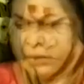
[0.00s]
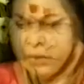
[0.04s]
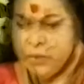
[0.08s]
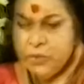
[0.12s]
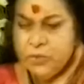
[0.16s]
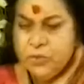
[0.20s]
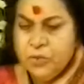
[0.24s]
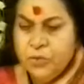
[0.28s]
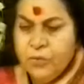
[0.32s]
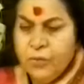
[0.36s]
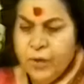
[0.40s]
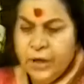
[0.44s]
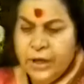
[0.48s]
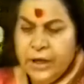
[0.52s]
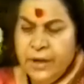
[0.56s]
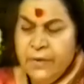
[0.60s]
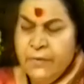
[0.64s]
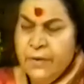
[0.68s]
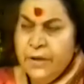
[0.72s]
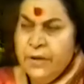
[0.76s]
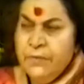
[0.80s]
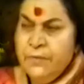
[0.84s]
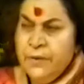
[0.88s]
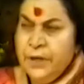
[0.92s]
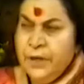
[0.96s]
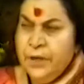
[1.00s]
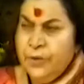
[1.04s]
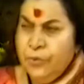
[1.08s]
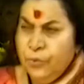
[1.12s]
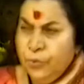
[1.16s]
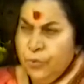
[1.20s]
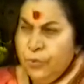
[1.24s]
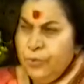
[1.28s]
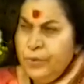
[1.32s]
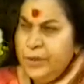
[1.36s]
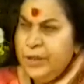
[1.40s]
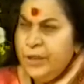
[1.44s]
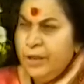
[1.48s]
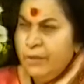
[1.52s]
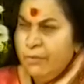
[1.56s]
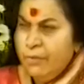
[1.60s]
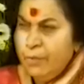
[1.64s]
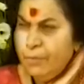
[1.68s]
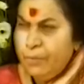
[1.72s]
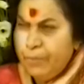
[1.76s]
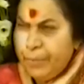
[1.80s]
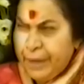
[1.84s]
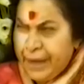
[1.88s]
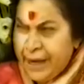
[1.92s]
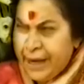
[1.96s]
So whatever we do with
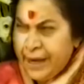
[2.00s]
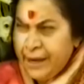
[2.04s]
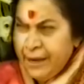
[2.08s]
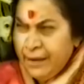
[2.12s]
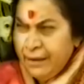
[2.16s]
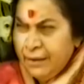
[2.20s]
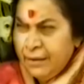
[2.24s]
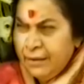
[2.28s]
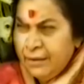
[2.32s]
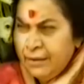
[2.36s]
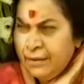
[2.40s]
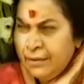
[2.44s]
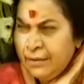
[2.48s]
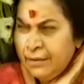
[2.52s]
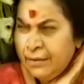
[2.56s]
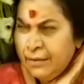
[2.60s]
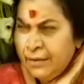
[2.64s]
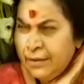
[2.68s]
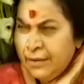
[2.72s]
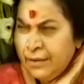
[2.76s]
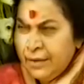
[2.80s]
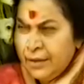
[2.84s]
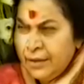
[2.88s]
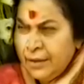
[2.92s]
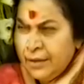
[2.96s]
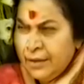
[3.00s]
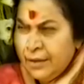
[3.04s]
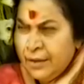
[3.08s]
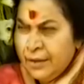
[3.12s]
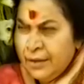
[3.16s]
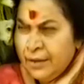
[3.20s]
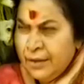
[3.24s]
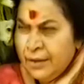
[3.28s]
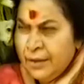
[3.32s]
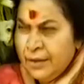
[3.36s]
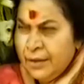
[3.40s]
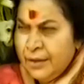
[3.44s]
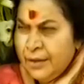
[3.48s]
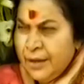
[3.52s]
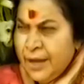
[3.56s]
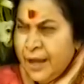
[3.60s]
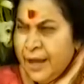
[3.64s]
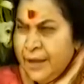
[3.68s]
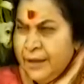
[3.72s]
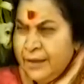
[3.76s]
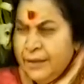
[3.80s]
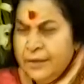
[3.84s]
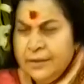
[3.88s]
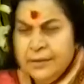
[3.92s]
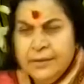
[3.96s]
our brain,
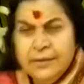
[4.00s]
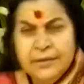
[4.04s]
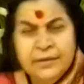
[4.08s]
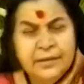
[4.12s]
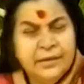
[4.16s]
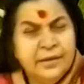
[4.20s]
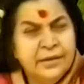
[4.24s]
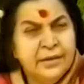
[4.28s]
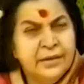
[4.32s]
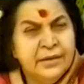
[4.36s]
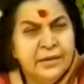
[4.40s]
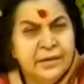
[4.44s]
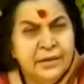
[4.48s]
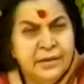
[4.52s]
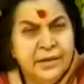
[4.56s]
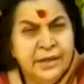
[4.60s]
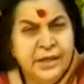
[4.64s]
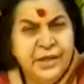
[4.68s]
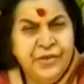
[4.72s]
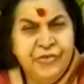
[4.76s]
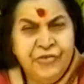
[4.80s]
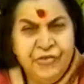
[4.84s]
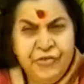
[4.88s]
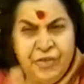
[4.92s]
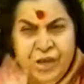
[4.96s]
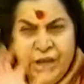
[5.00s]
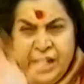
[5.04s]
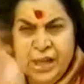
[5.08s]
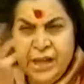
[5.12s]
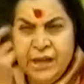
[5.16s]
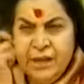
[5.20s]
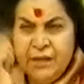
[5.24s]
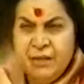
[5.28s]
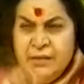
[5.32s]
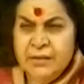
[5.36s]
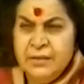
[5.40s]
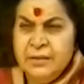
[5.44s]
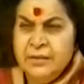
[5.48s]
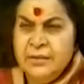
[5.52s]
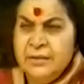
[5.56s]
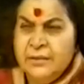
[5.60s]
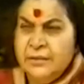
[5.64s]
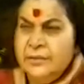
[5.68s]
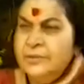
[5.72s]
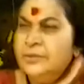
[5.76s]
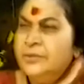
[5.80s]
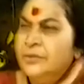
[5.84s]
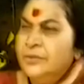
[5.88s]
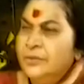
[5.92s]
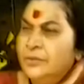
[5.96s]
like intrigue,
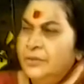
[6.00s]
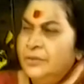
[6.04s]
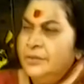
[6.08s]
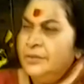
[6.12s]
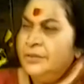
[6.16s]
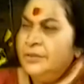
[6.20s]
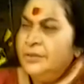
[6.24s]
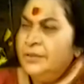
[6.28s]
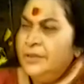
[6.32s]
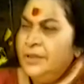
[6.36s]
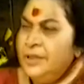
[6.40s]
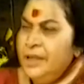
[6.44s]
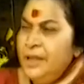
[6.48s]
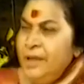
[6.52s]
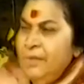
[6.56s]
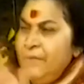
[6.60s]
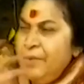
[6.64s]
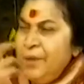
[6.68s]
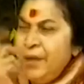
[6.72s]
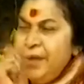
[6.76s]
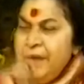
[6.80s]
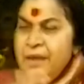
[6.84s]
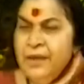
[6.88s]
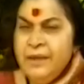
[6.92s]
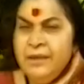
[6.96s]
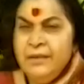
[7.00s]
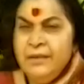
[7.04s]
thieving,